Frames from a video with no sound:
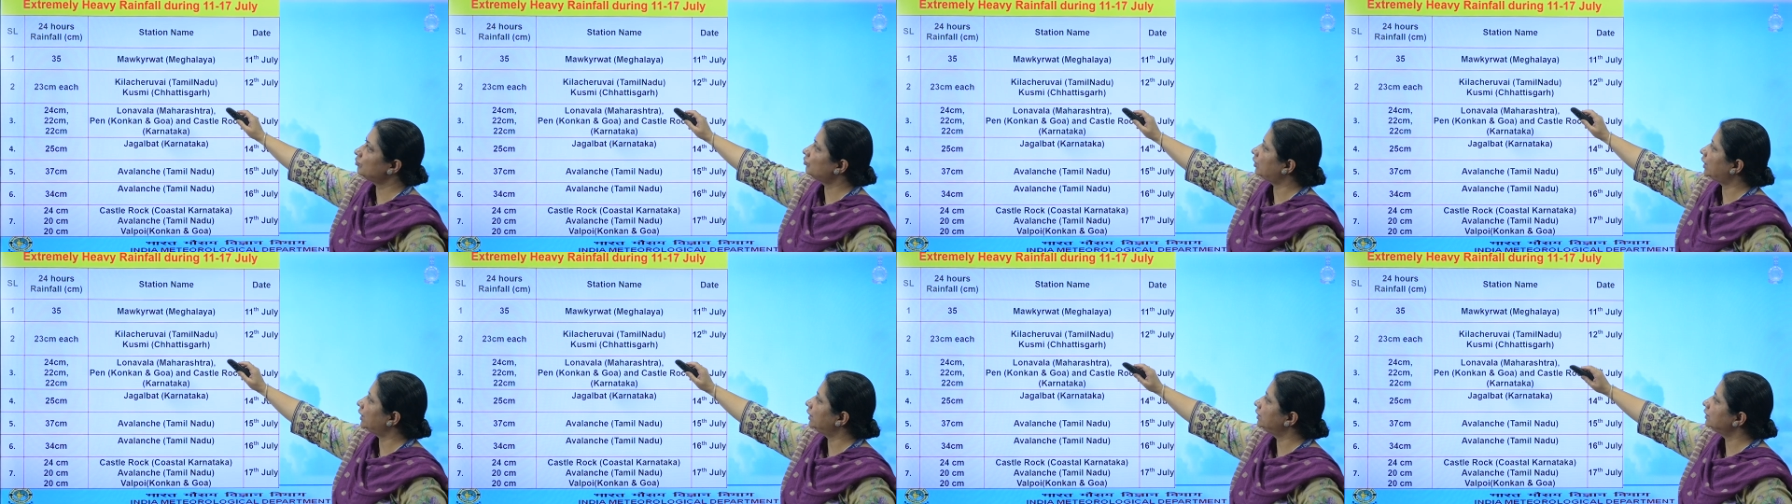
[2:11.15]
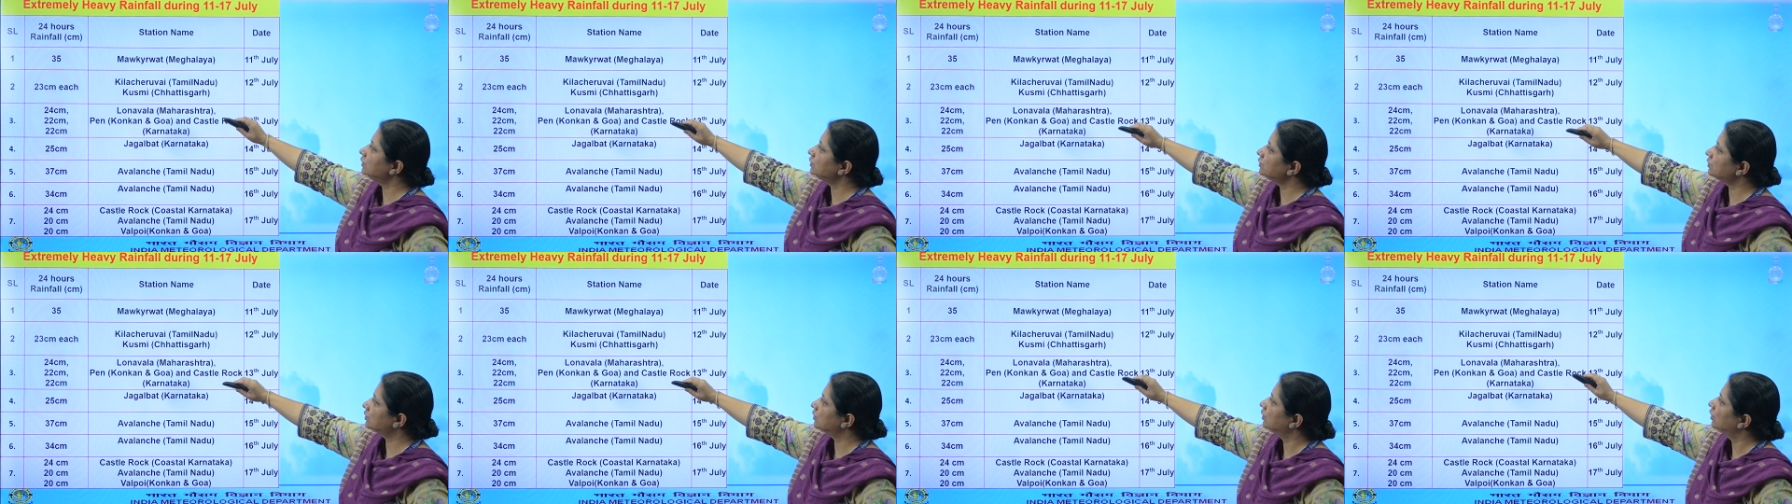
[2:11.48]

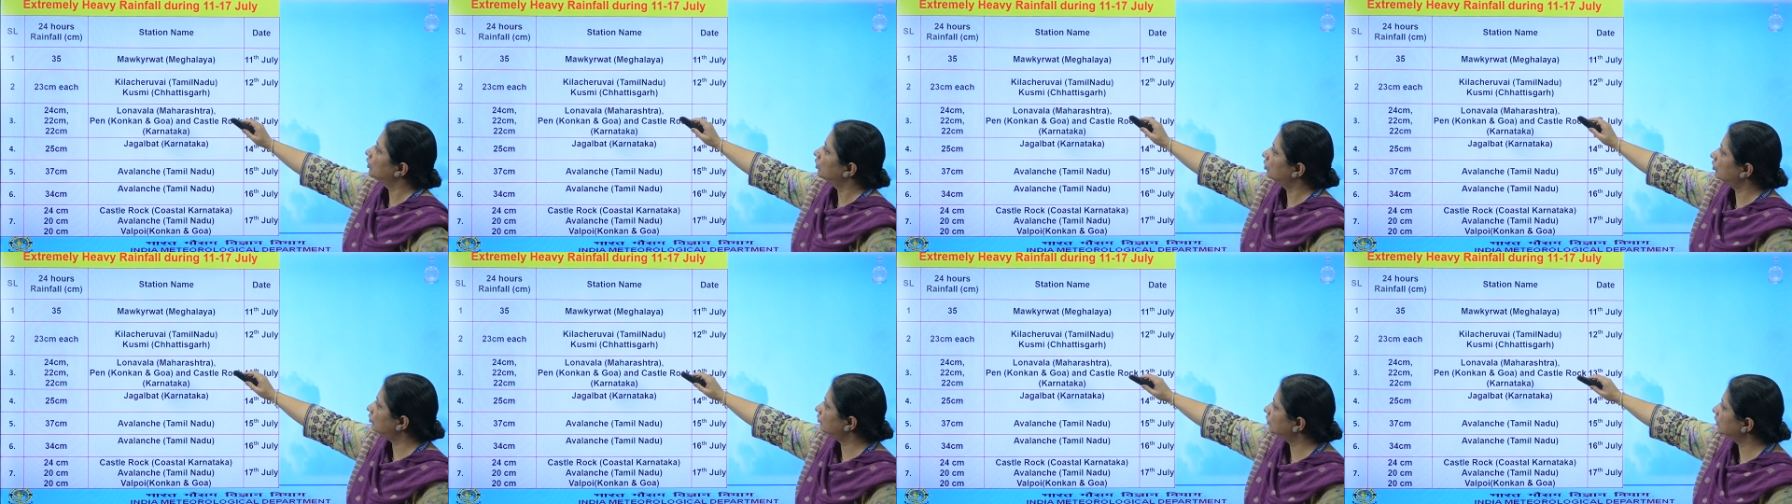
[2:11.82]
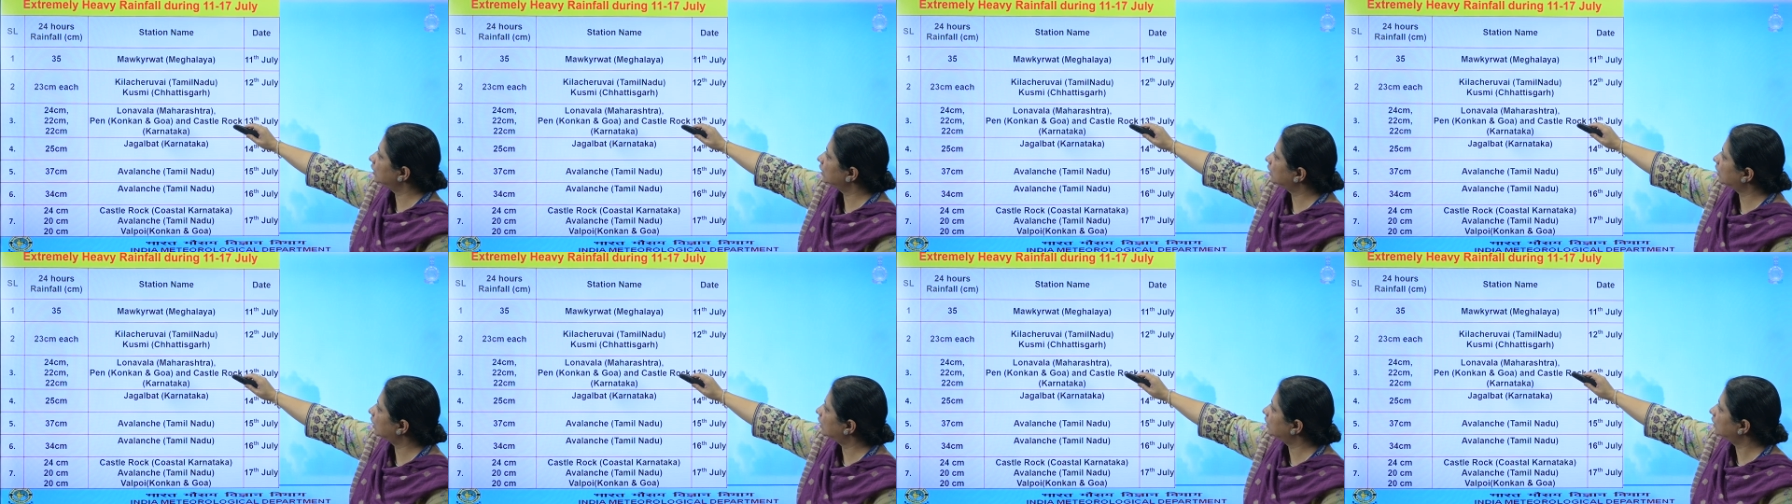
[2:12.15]
wise over
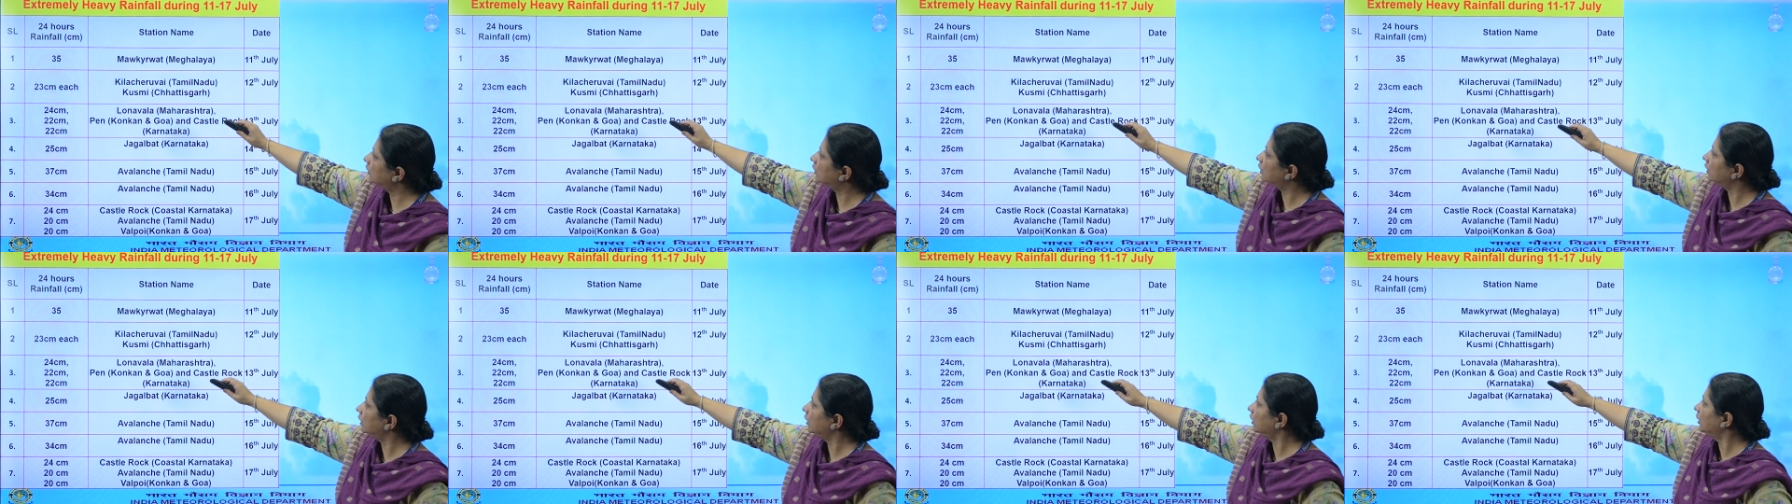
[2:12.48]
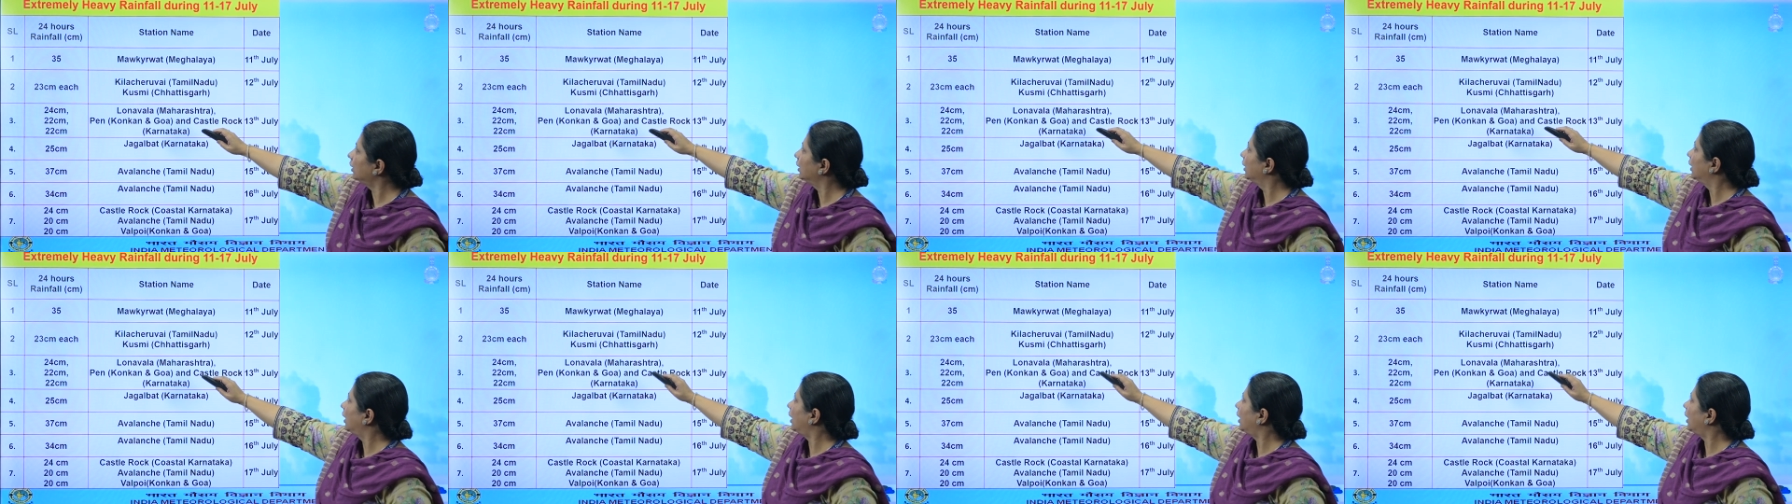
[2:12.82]
the country.